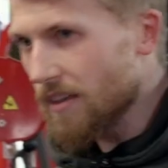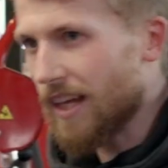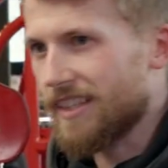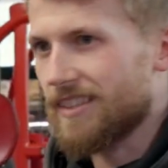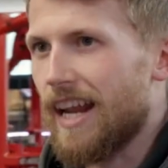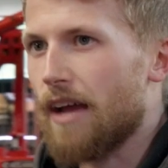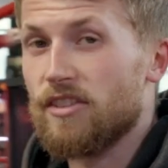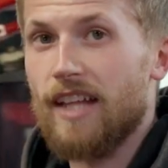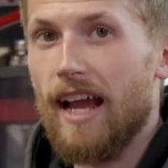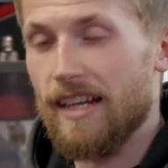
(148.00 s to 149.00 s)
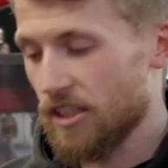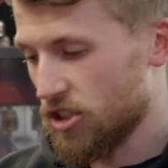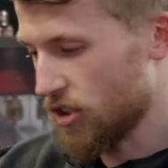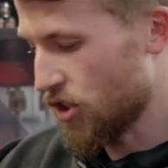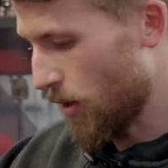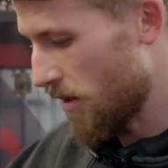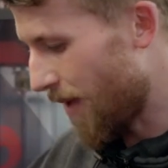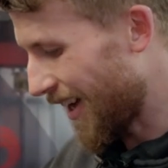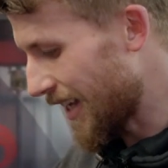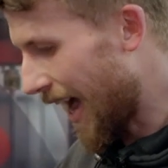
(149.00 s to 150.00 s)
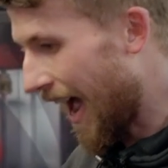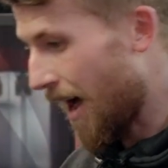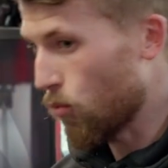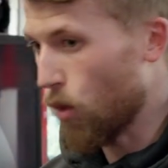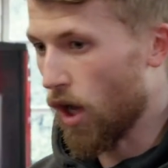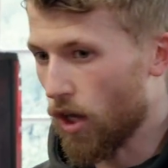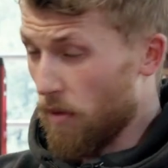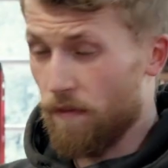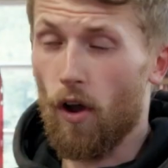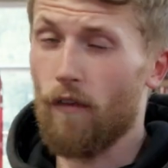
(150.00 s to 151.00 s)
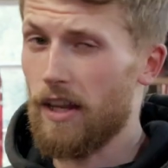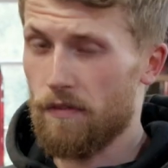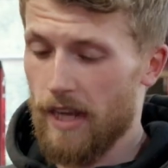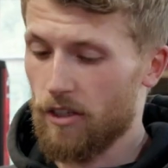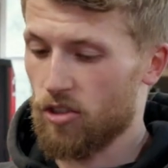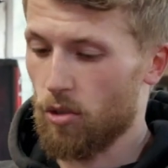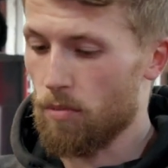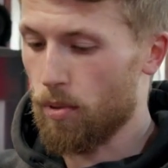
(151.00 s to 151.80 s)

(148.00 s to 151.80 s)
like I said, I've started actually doing my arm work before anything else. So on a